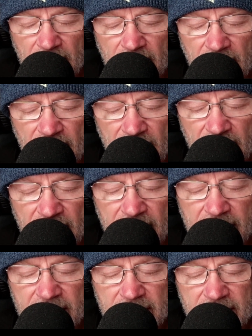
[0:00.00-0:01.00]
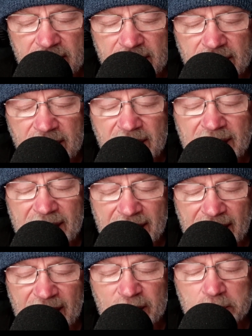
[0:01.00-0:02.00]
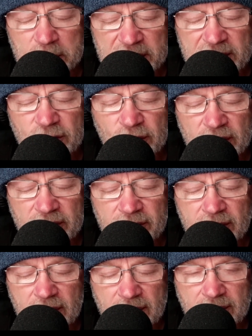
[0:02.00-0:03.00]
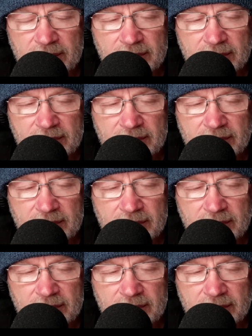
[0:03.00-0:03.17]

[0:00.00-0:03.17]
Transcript: I can be joyful.